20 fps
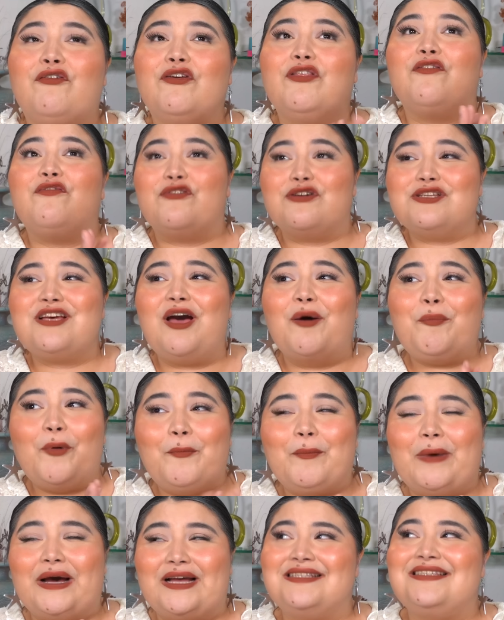for the first couple
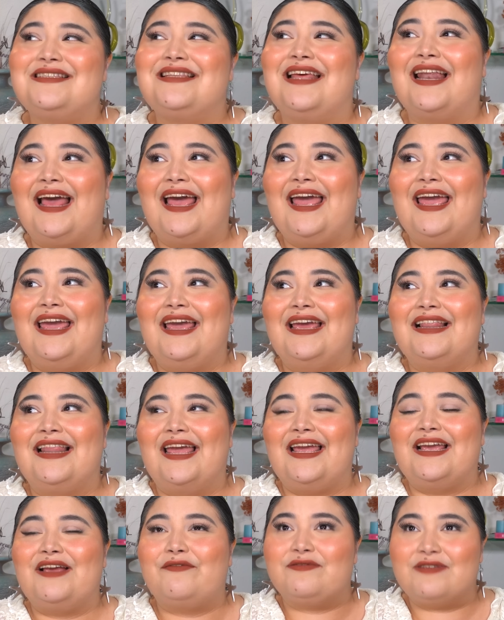months that I
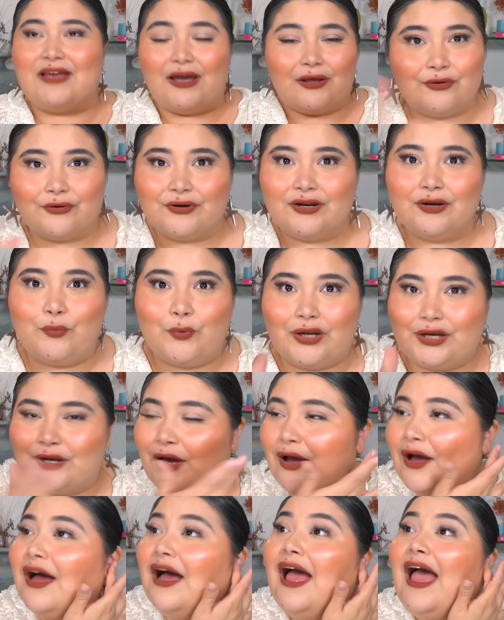like downloaded
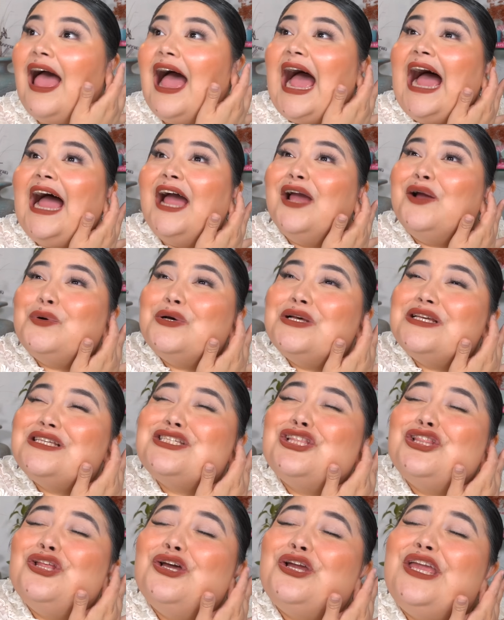whatnot I
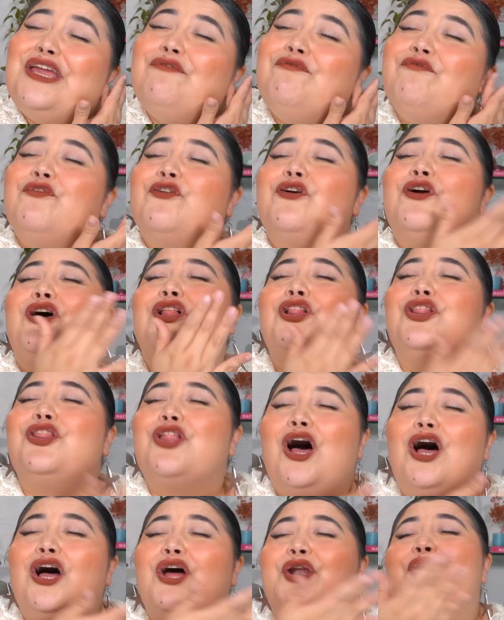was looking for a
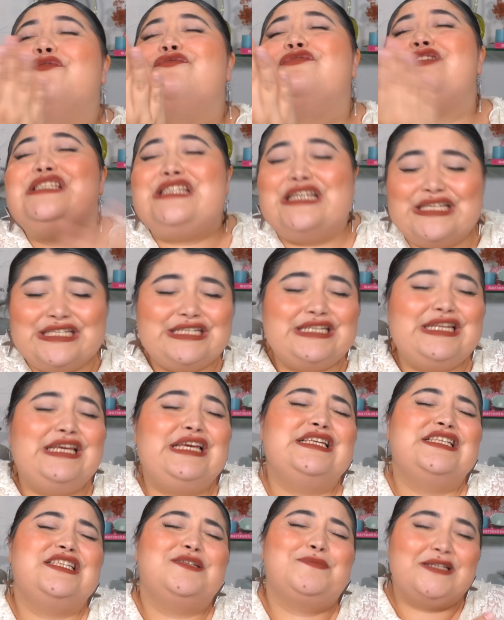lot of
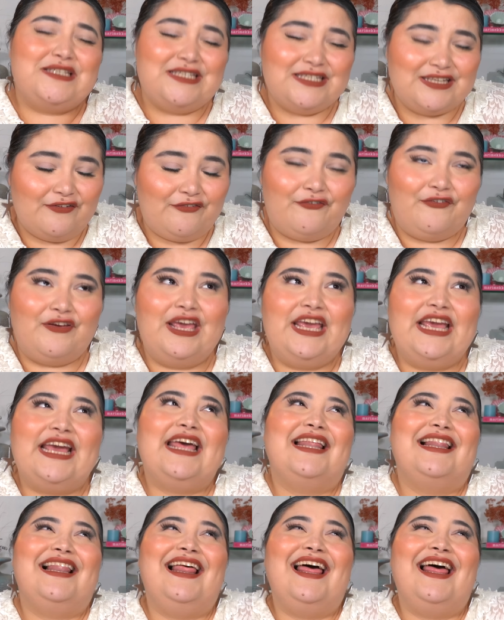Disney specific